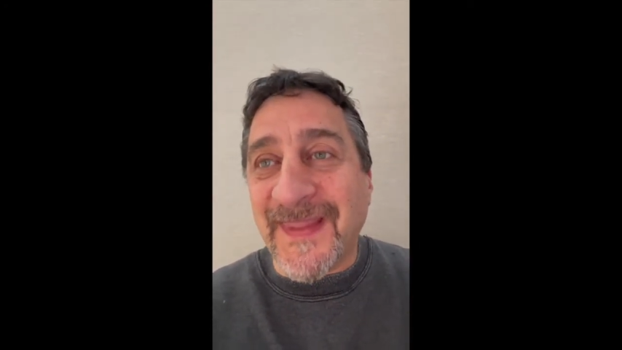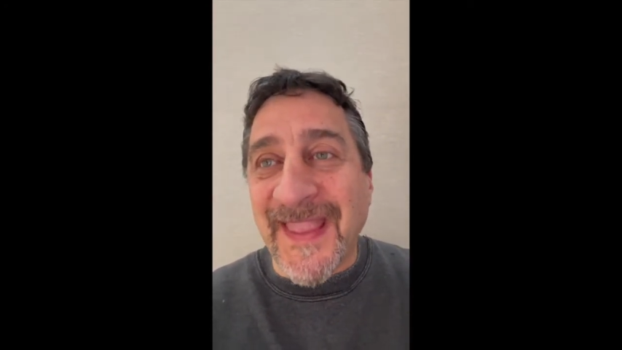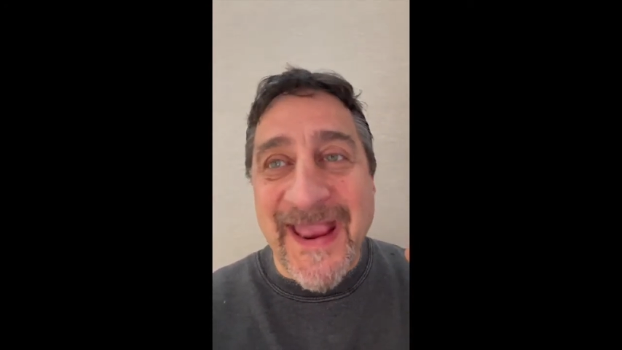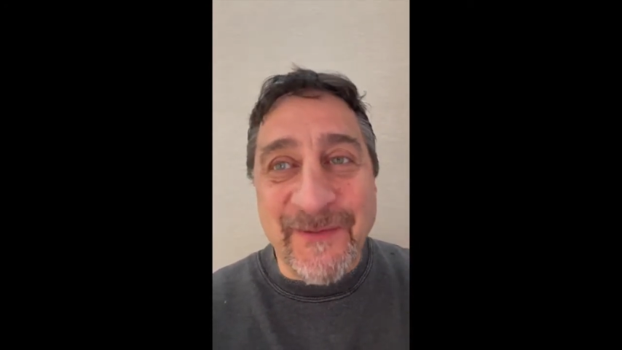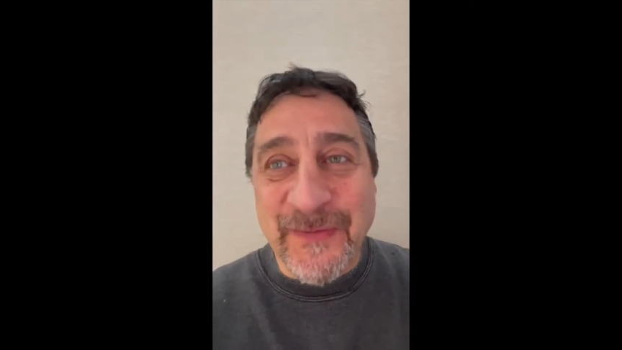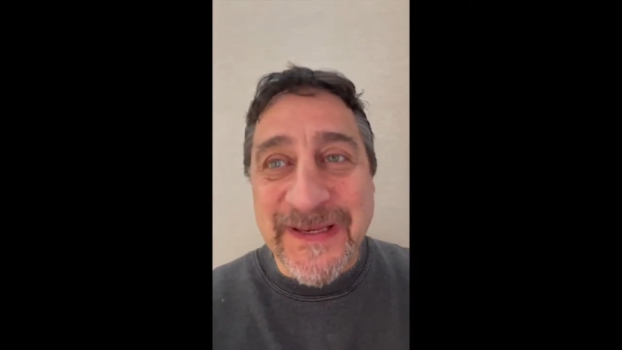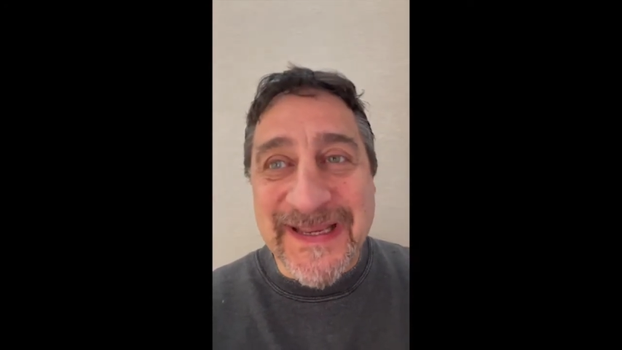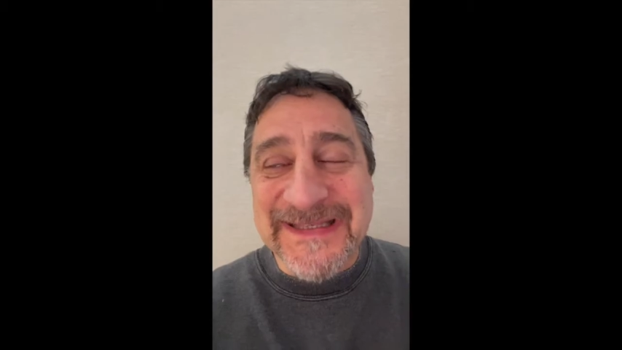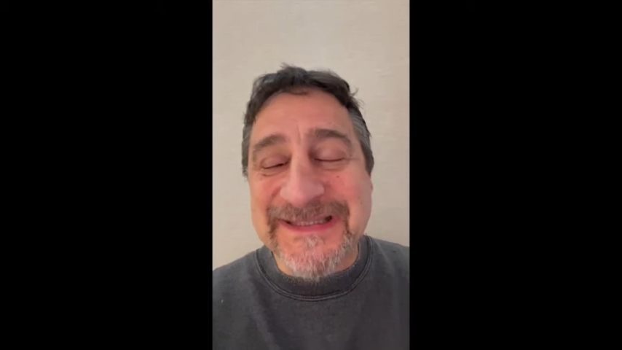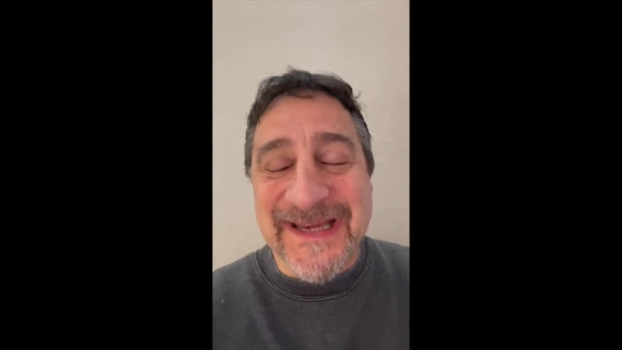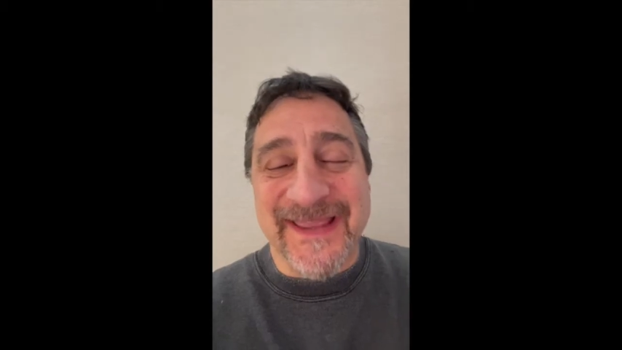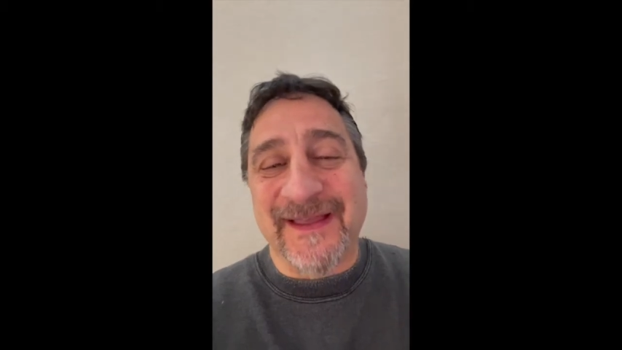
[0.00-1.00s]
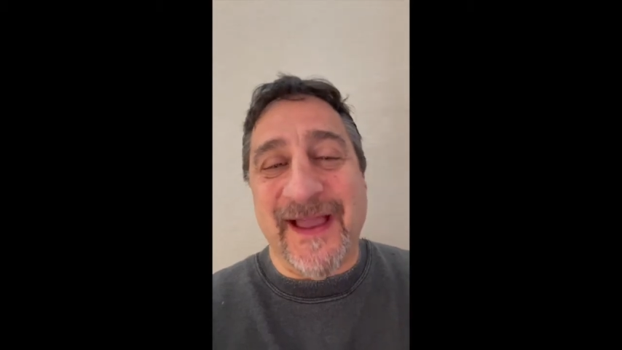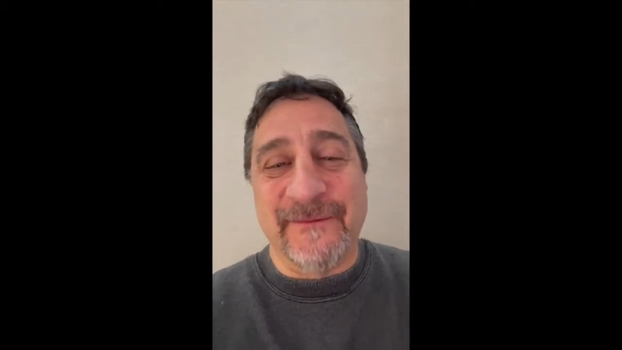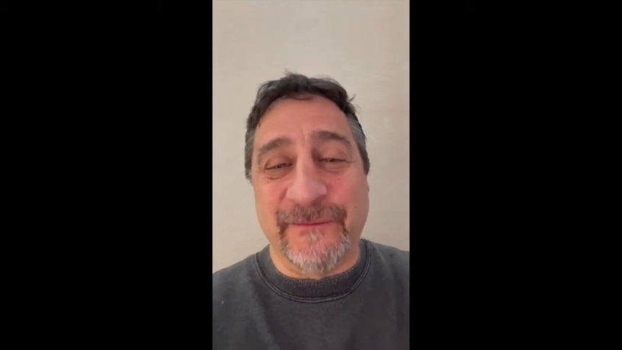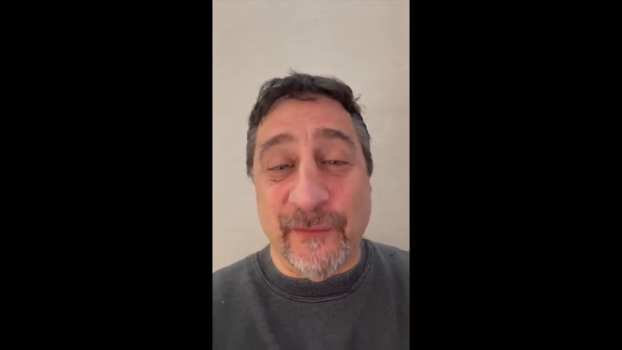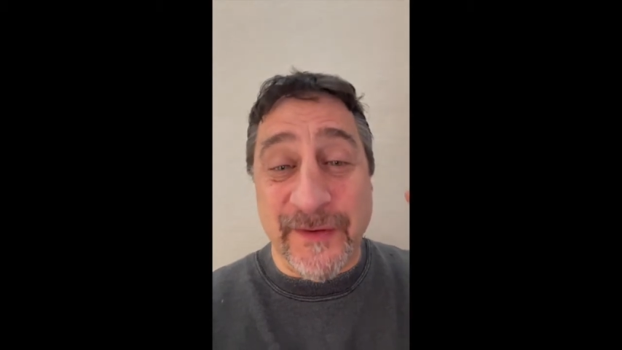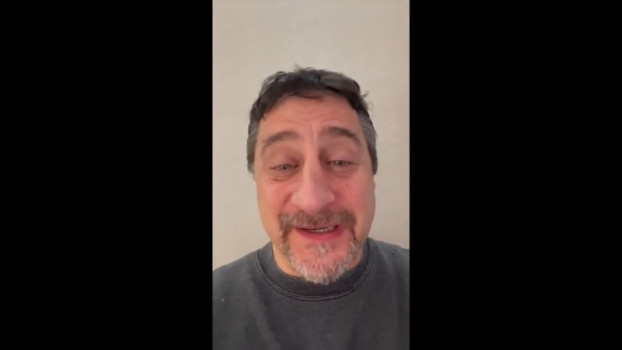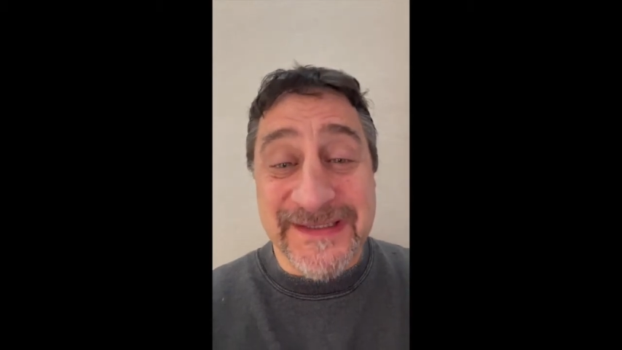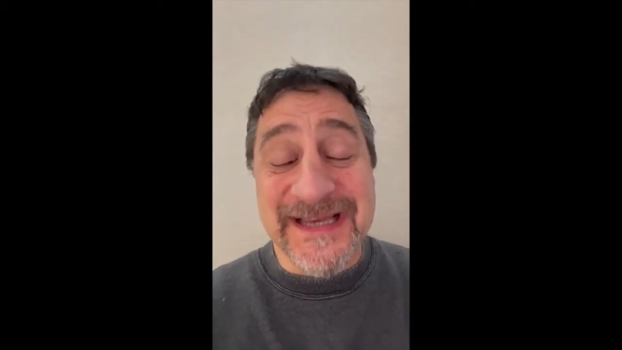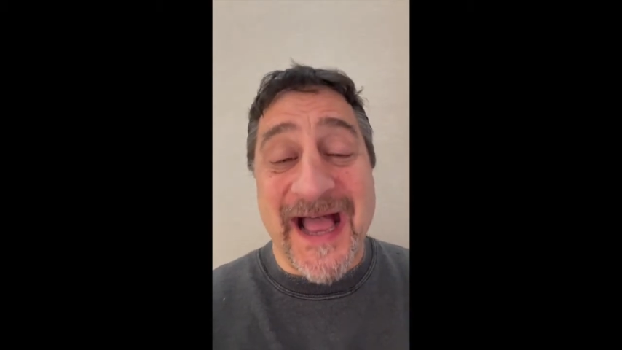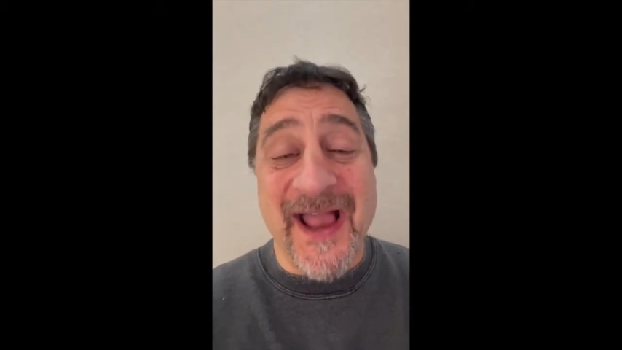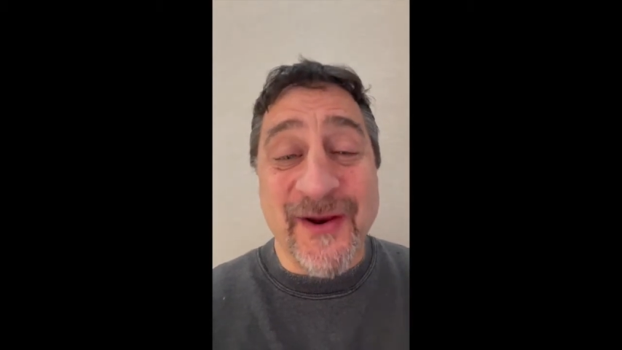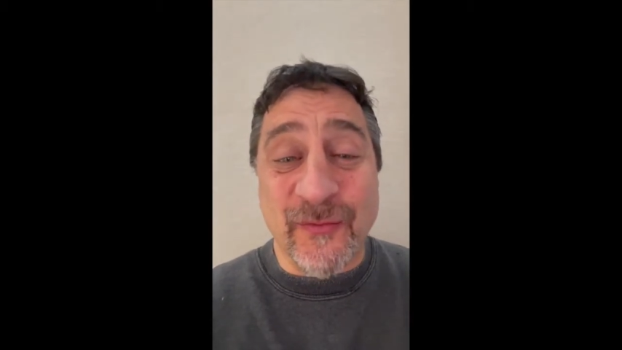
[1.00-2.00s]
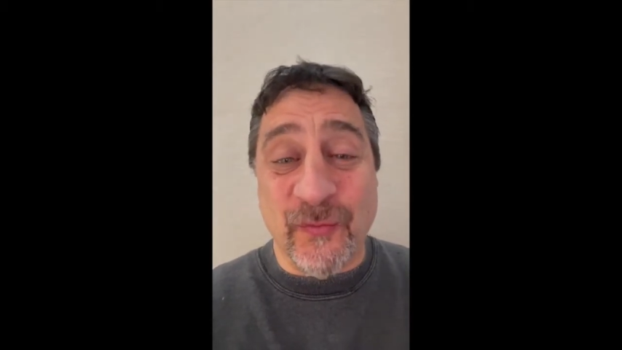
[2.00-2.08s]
And we get together, and for an entire